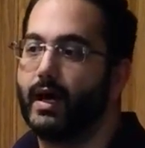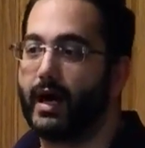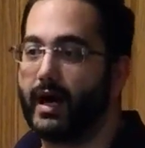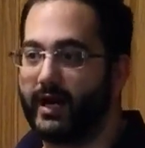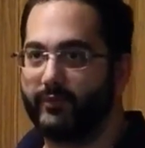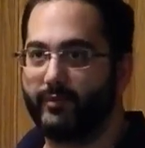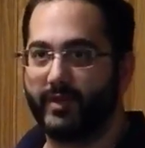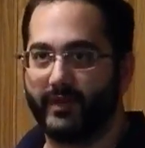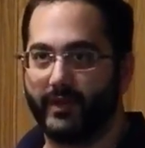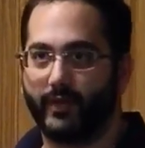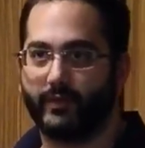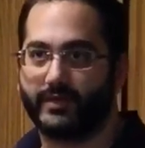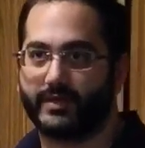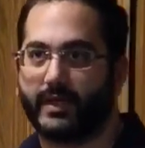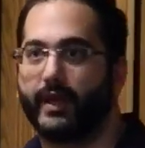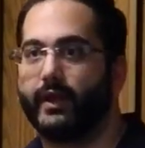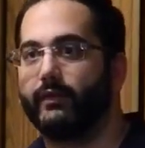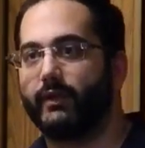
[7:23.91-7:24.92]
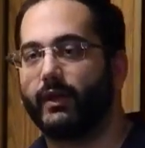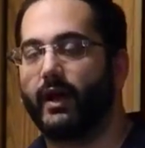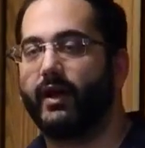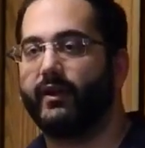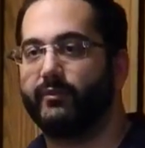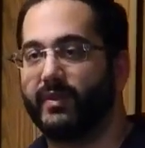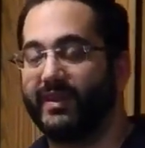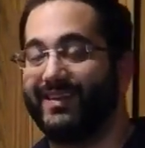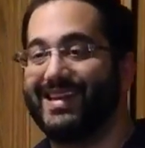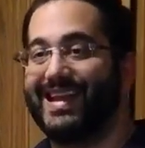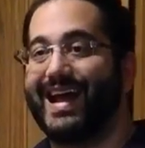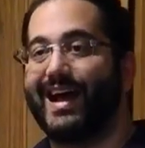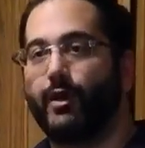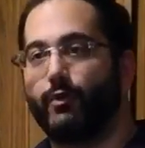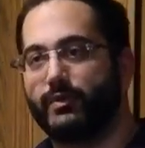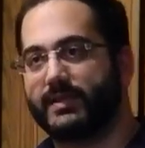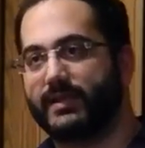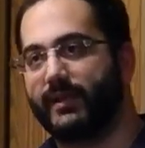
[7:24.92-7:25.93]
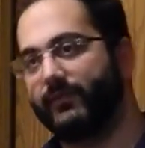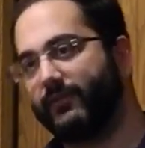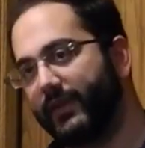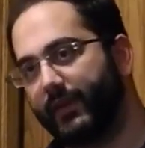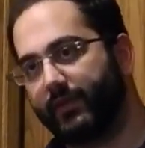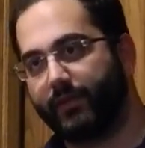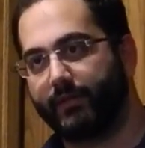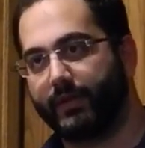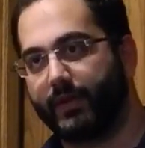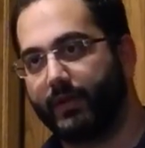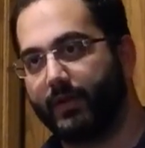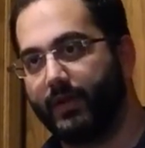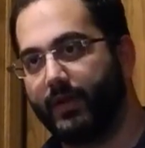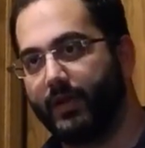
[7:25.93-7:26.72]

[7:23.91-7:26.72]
I've been the other side of it. I've been the outside face of it.